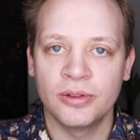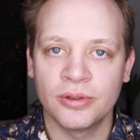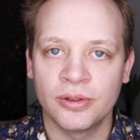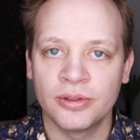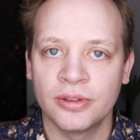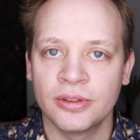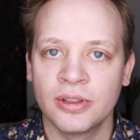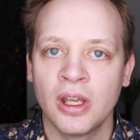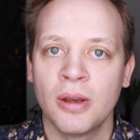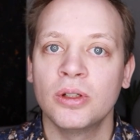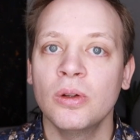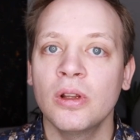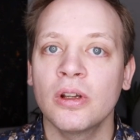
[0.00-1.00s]
Resources,
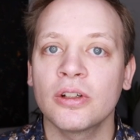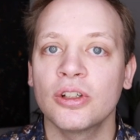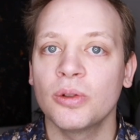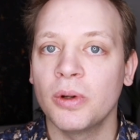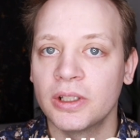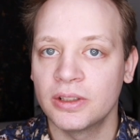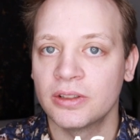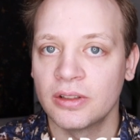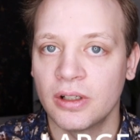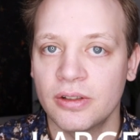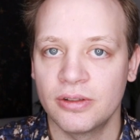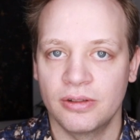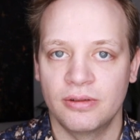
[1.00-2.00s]
but no longer twice as
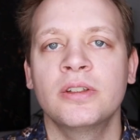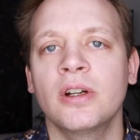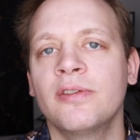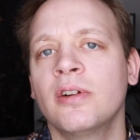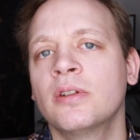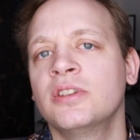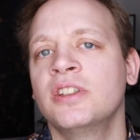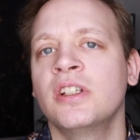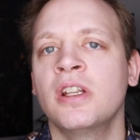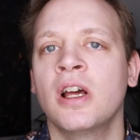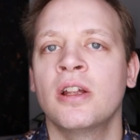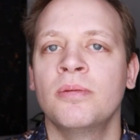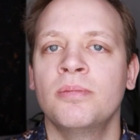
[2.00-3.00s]
large. When I started
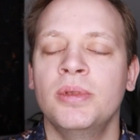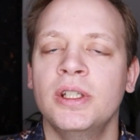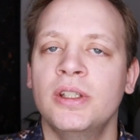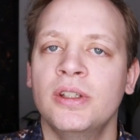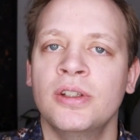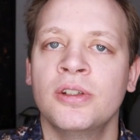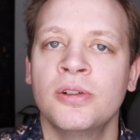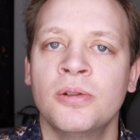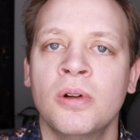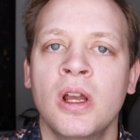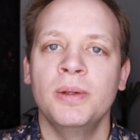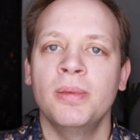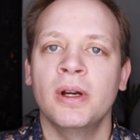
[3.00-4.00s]
focusing on
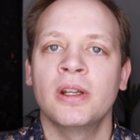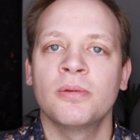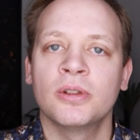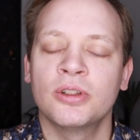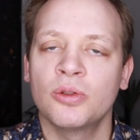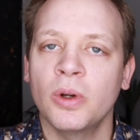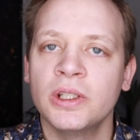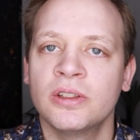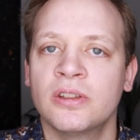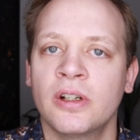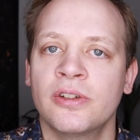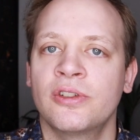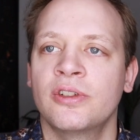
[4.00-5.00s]
BTU, Peabody was twice
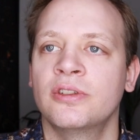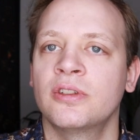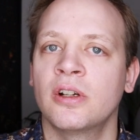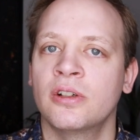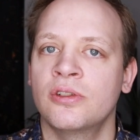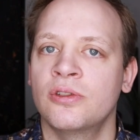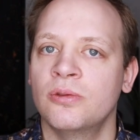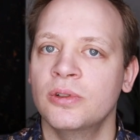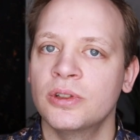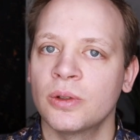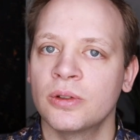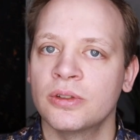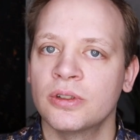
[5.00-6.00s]
as large as Arch
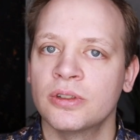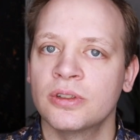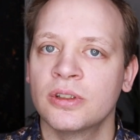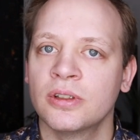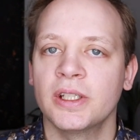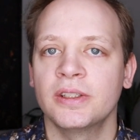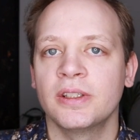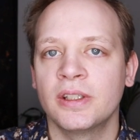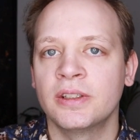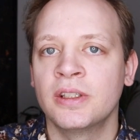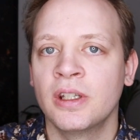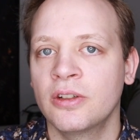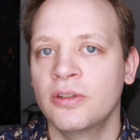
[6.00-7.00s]
Resources. Because of
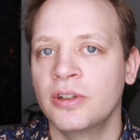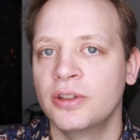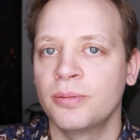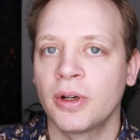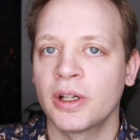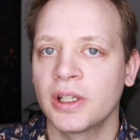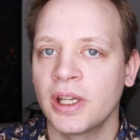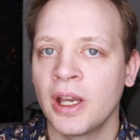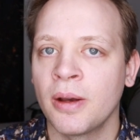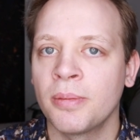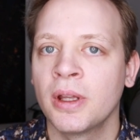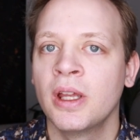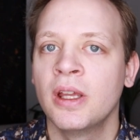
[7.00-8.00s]
this increased market
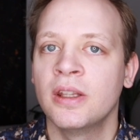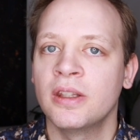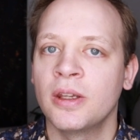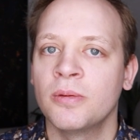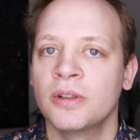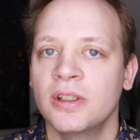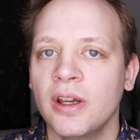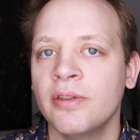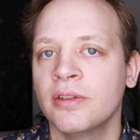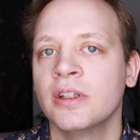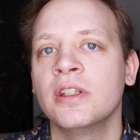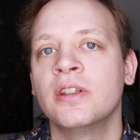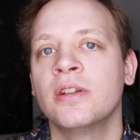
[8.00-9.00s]
cap, they were
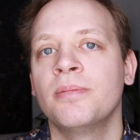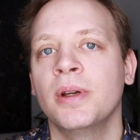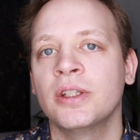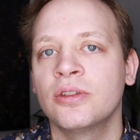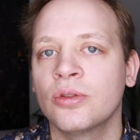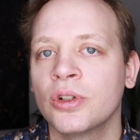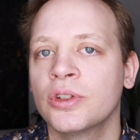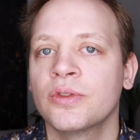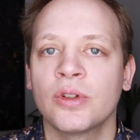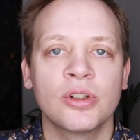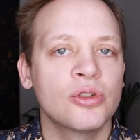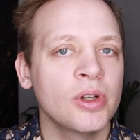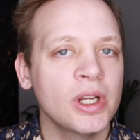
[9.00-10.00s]
definitely the best choice
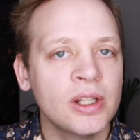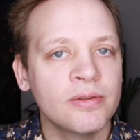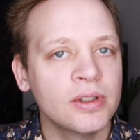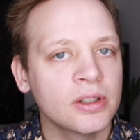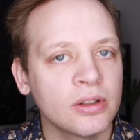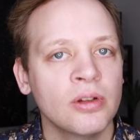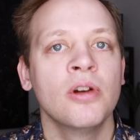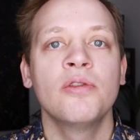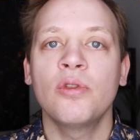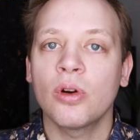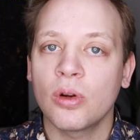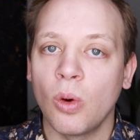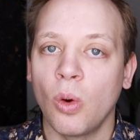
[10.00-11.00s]
for a trading vehicle
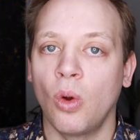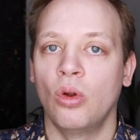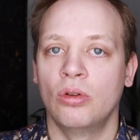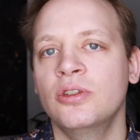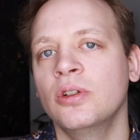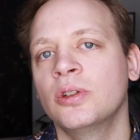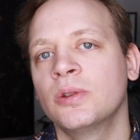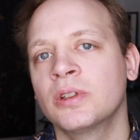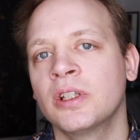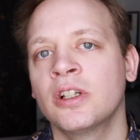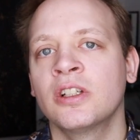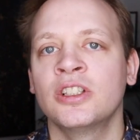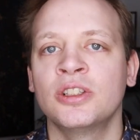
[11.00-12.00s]
for coal. The choice was
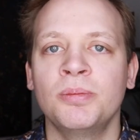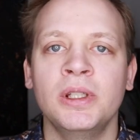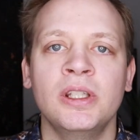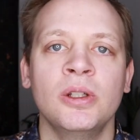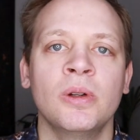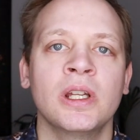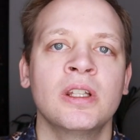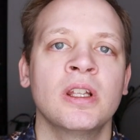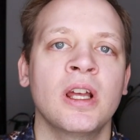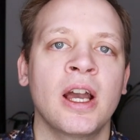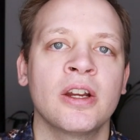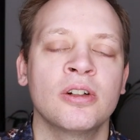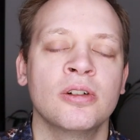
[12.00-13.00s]
clear because BTU had
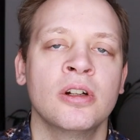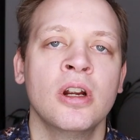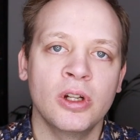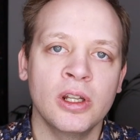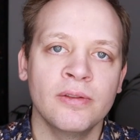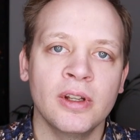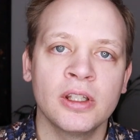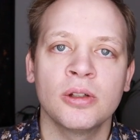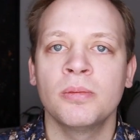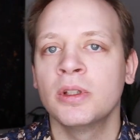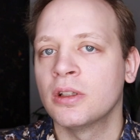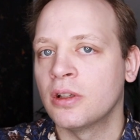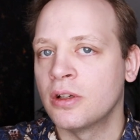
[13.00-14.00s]
the higher trading
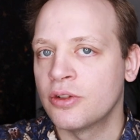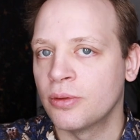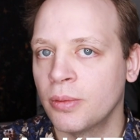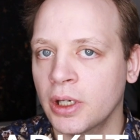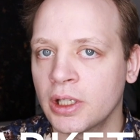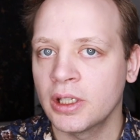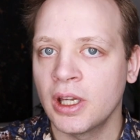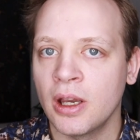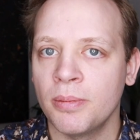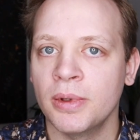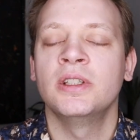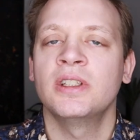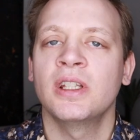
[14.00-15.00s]
volume, larger market
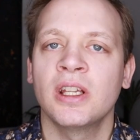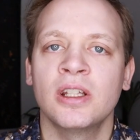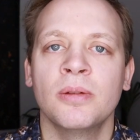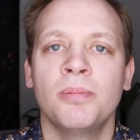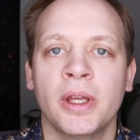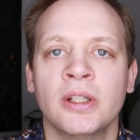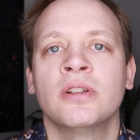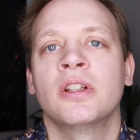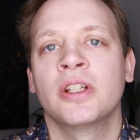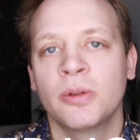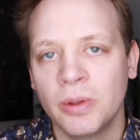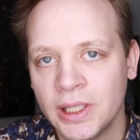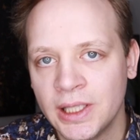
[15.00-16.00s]
cap means it had the better
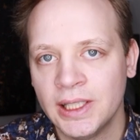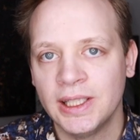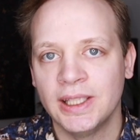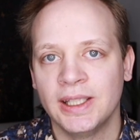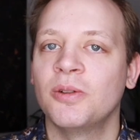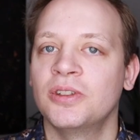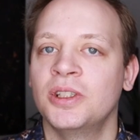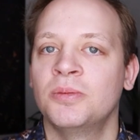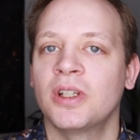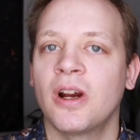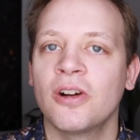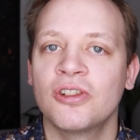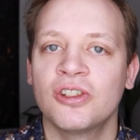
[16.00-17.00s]
liquidity. Now it seems
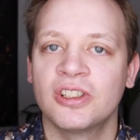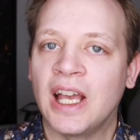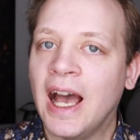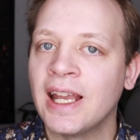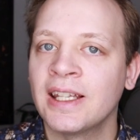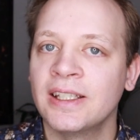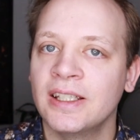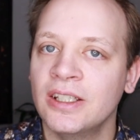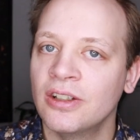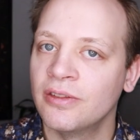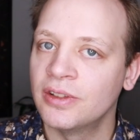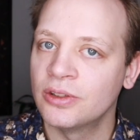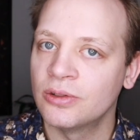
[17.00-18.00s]
that Arch is hot on the
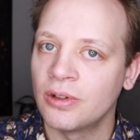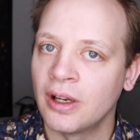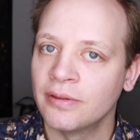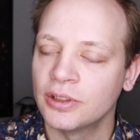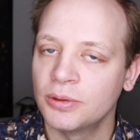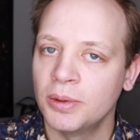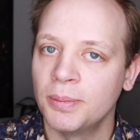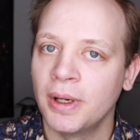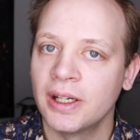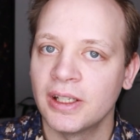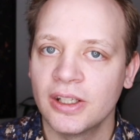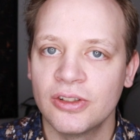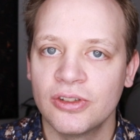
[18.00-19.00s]
heel of its rivals
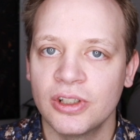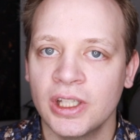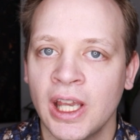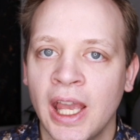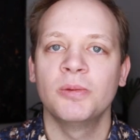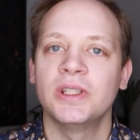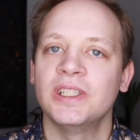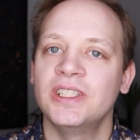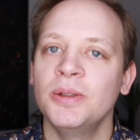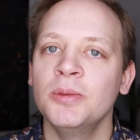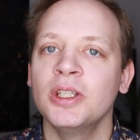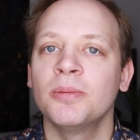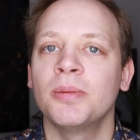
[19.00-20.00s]
Peabody Energy, and with a
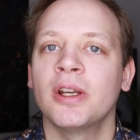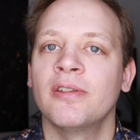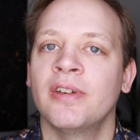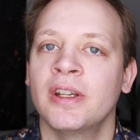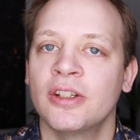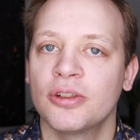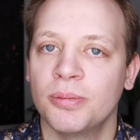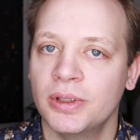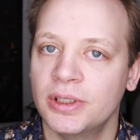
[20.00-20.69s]
seemingly better financial